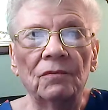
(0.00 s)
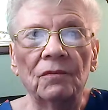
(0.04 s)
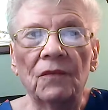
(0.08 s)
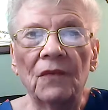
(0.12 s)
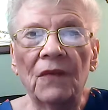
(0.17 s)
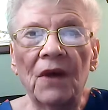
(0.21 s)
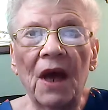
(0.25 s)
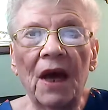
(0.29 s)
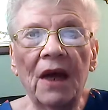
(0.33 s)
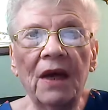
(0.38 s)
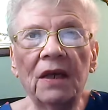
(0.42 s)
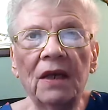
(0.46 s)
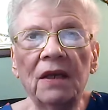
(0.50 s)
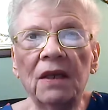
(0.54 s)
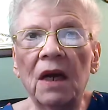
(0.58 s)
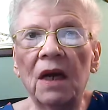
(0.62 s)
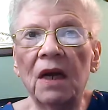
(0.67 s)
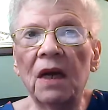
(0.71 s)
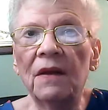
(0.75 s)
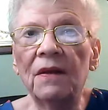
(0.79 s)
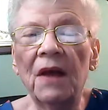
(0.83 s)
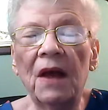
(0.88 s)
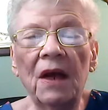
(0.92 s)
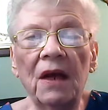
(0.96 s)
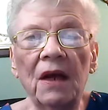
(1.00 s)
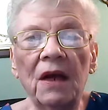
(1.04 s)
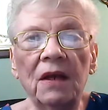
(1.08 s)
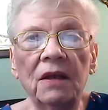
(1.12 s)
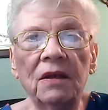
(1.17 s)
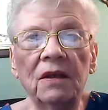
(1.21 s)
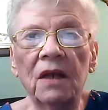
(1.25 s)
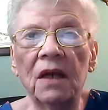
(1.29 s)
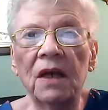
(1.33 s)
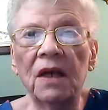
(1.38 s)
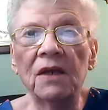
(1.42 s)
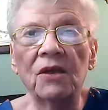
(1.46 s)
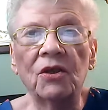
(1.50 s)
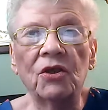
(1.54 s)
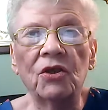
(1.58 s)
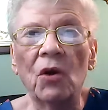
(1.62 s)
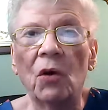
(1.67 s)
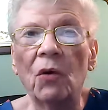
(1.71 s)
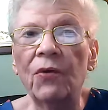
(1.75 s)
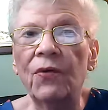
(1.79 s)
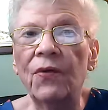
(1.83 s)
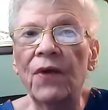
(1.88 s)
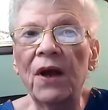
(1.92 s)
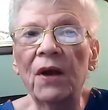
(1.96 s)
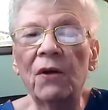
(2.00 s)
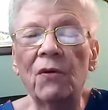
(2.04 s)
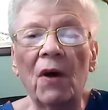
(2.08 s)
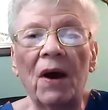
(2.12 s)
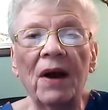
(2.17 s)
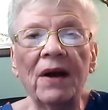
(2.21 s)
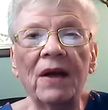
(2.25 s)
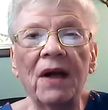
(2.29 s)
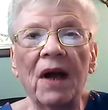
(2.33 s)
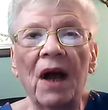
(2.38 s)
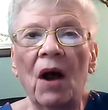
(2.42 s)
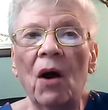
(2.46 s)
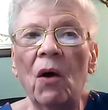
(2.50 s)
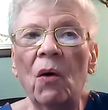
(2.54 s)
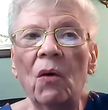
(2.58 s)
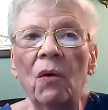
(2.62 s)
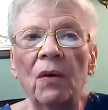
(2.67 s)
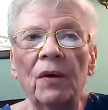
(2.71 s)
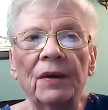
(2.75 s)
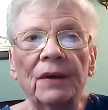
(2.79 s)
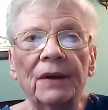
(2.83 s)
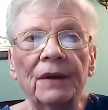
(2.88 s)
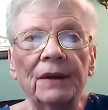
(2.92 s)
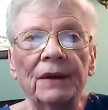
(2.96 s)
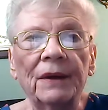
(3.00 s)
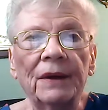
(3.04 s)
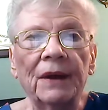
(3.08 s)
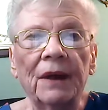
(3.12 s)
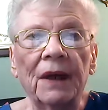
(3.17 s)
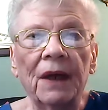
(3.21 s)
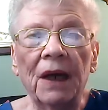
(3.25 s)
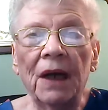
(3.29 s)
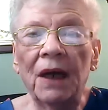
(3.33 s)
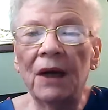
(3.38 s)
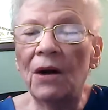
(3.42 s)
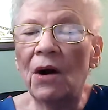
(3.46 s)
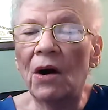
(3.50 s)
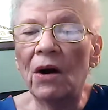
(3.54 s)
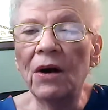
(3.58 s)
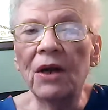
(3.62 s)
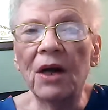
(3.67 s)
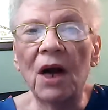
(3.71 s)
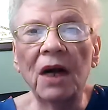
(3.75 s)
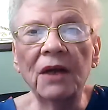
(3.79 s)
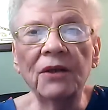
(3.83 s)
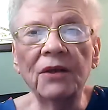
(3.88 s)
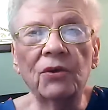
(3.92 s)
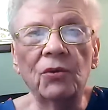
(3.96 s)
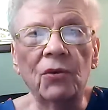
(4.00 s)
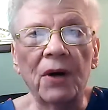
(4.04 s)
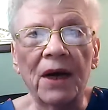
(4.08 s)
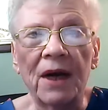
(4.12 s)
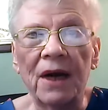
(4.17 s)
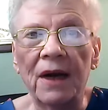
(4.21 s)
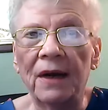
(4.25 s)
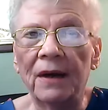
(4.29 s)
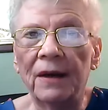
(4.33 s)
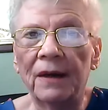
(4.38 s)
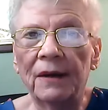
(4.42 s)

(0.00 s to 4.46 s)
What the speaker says: That is so thick right now in our country.